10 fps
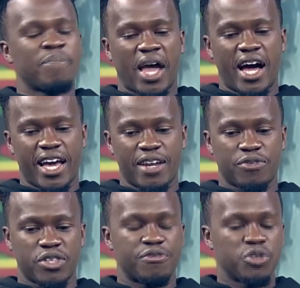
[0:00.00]
and
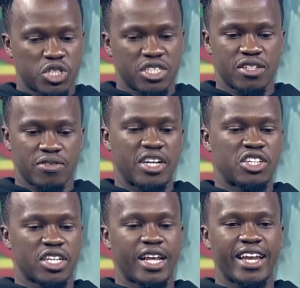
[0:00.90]
for the future generation.